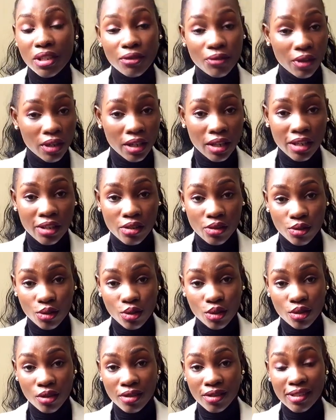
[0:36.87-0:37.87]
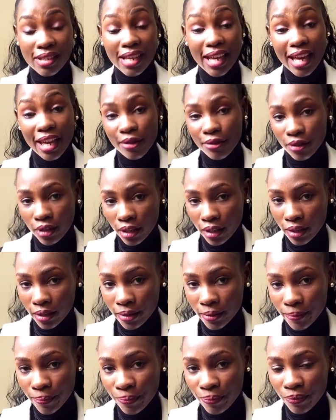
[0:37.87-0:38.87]
different institutions every
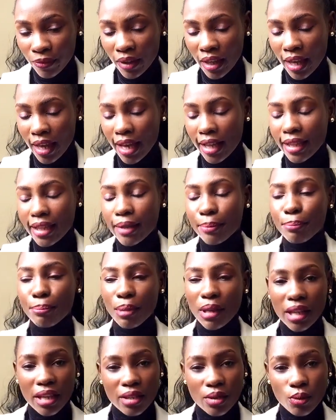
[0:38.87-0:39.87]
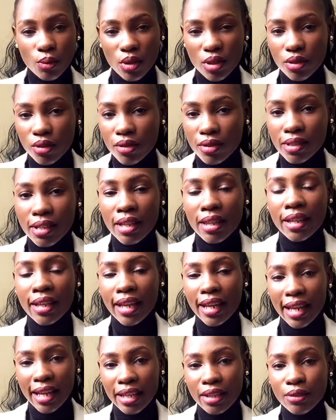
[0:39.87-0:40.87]
year and the biggest questions at
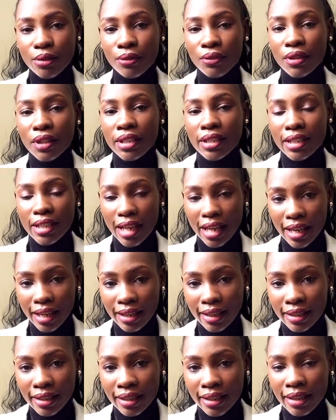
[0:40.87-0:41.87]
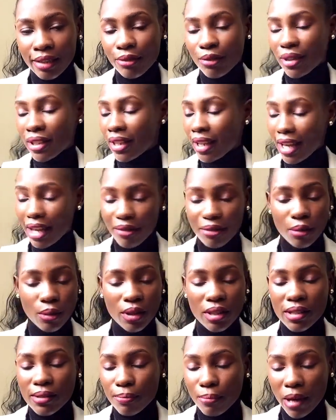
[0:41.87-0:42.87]
the end of the day in
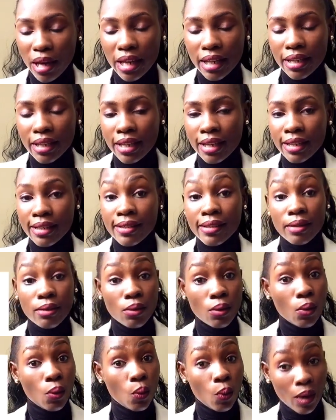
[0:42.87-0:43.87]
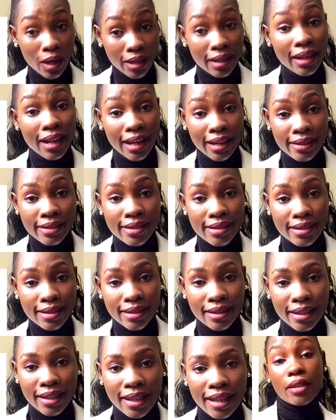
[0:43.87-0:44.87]
everyone's mind is what next
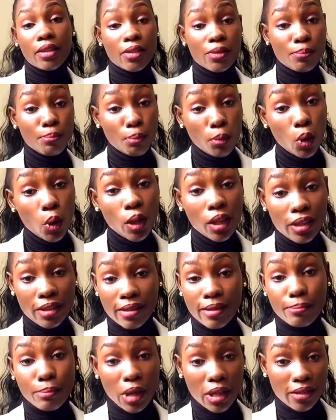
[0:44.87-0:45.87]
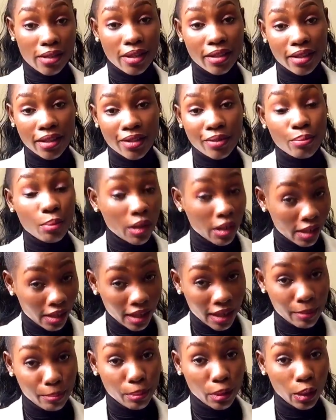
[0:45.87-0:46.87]
the smallest percentage
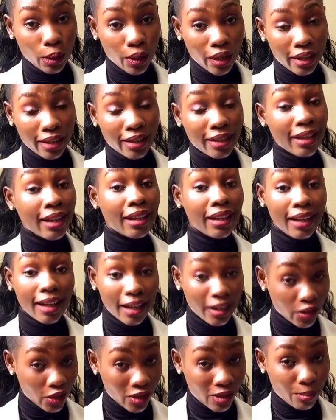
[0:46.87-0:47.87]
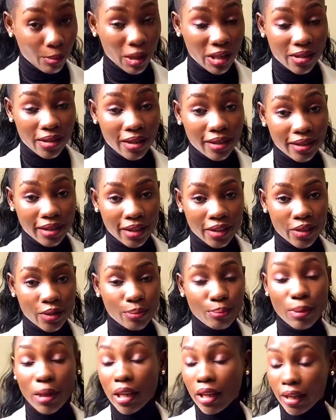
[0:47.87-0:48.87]
being employed, the largest
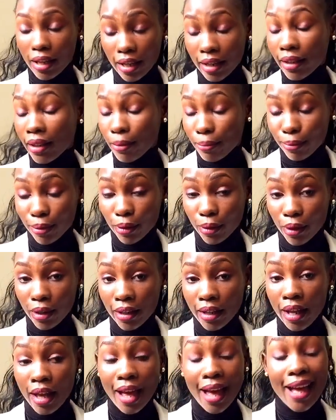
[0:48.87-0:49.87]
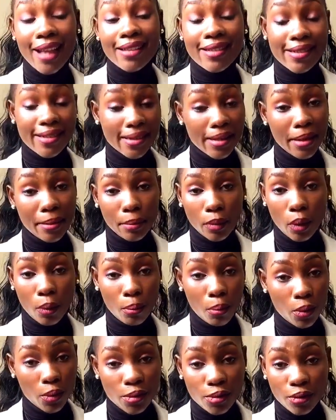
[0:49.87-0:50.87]
percentage being unemployed, and some
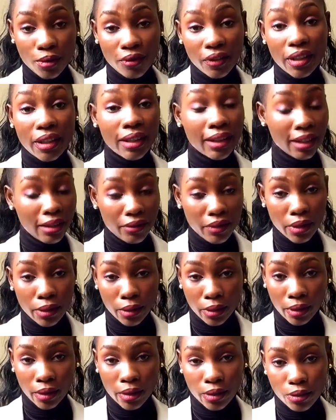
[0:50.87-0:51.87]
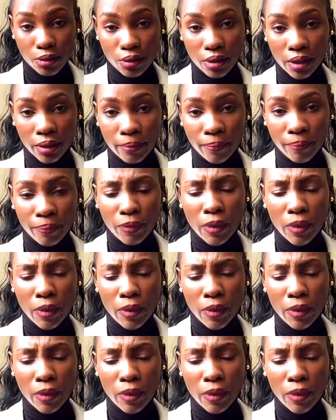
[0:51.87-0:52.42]
or most of it leaving the country.